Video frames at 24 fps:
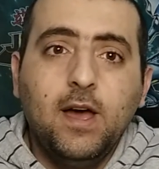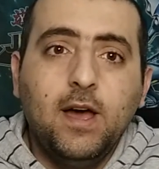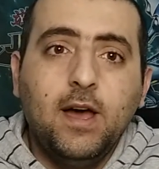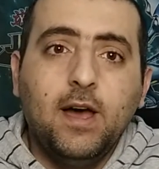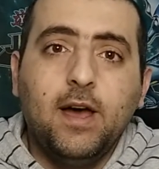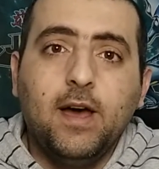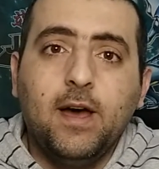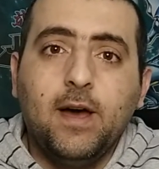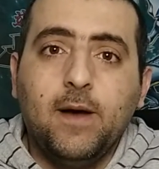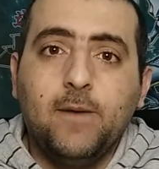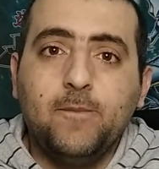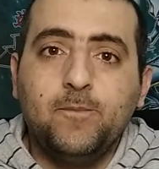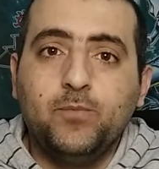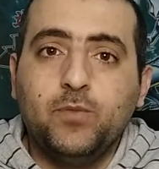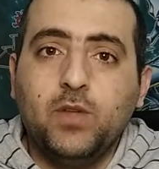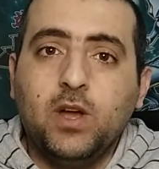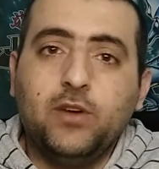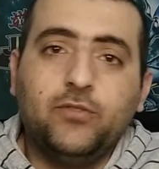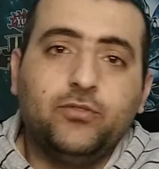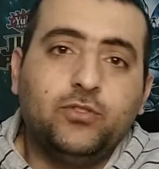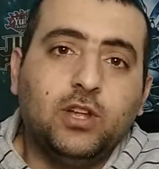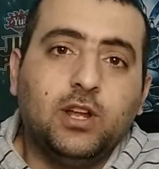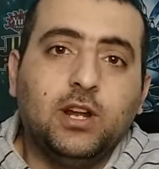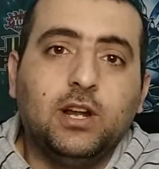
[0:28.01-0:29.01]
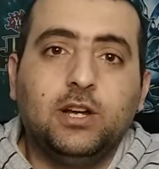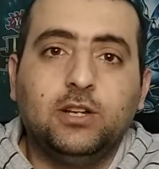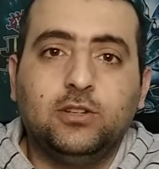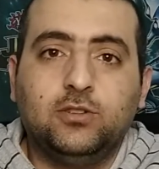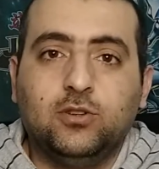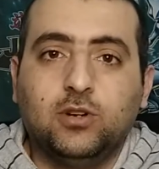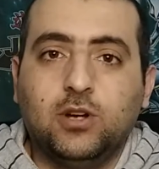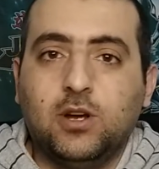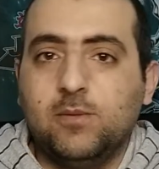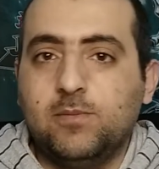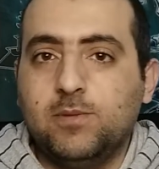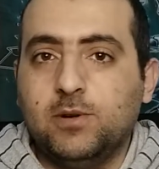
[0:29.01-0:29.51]
After I
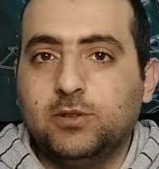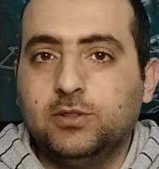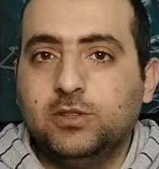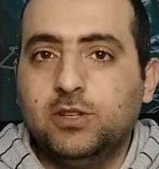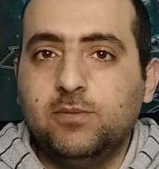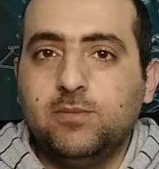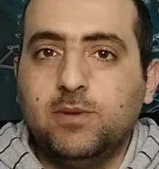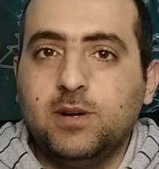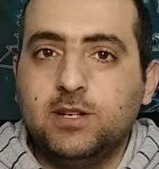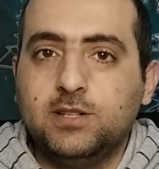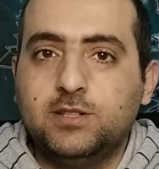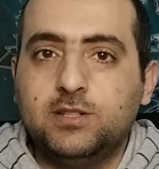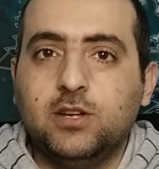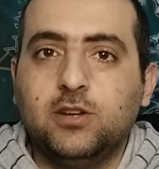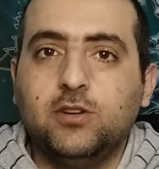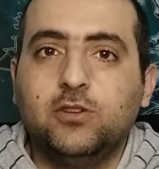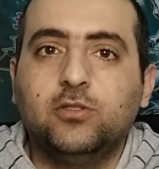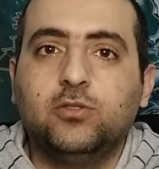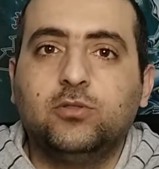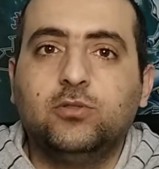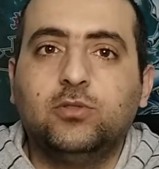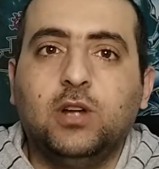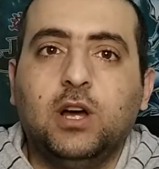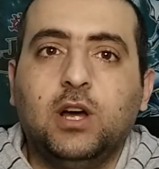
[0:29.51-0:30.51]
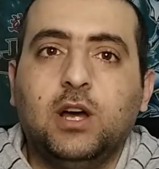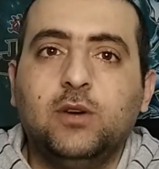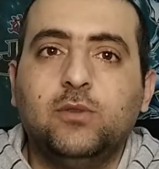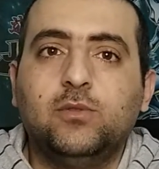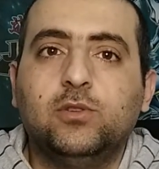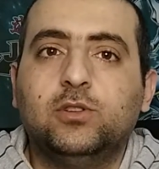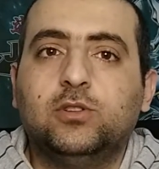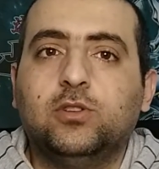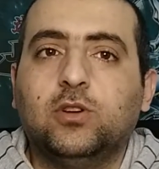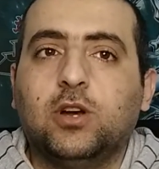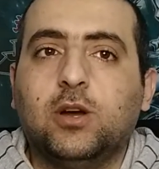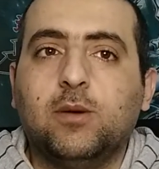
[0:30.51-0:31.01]
talk about the Master Rule, I
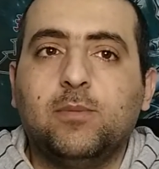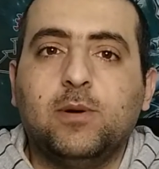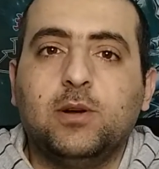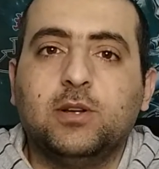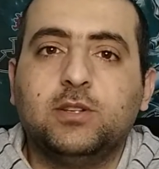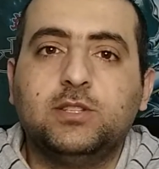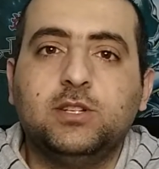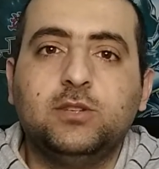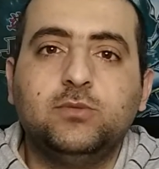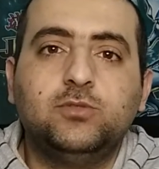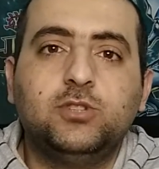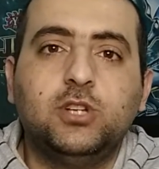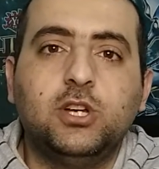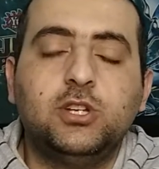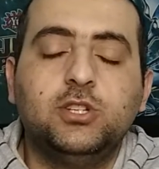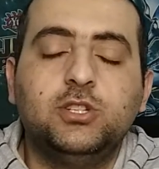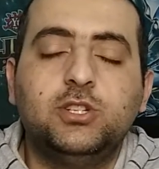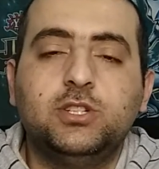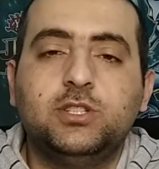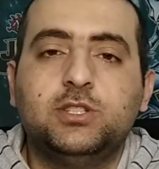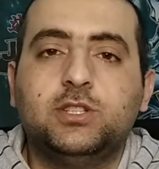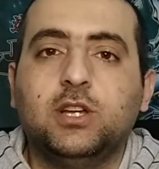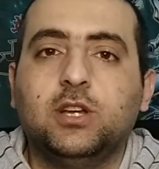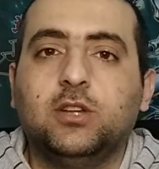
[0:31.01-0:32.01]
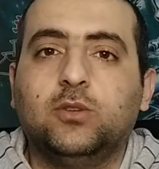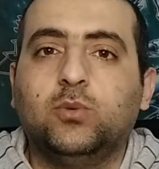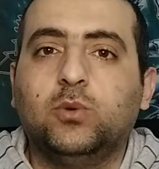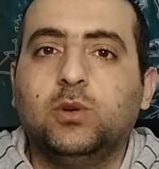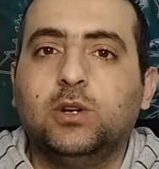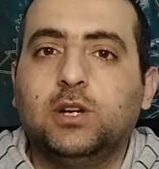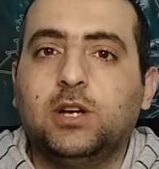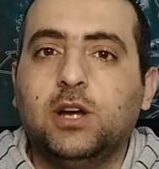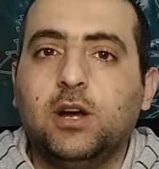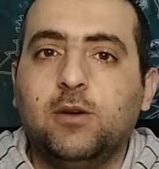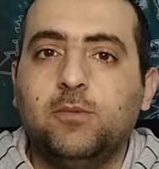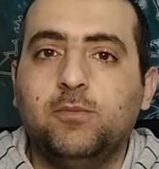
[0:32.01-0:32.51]
will talk about some changes that will
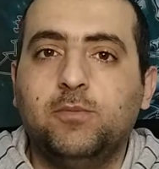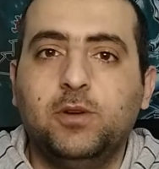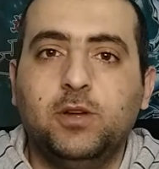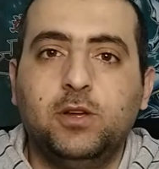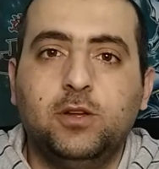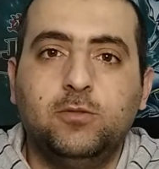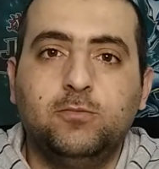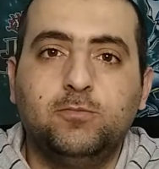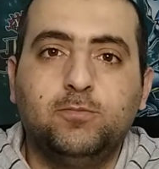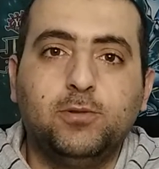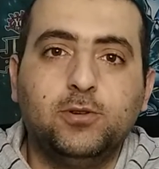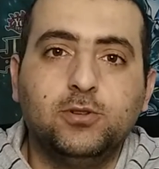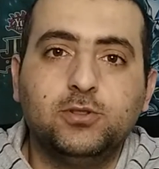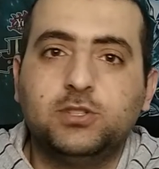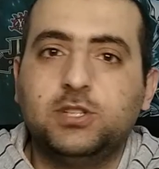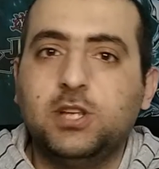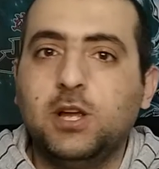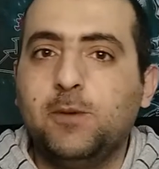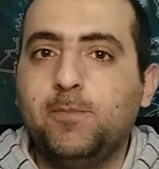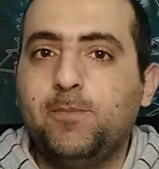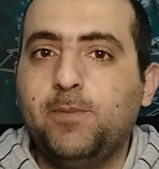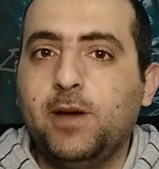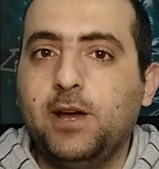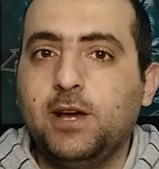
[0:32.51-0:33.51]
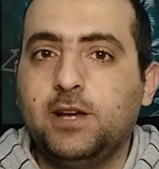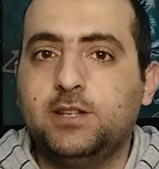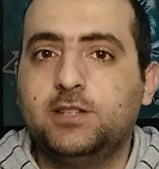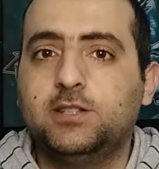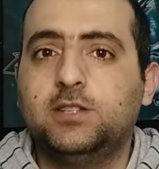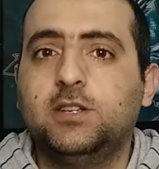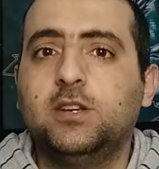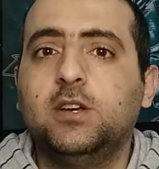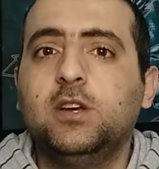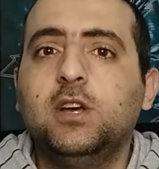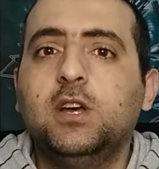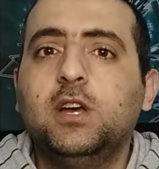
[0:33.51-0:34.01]
come in booster
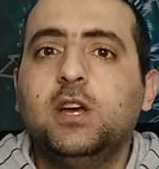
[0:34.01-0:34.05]
packs,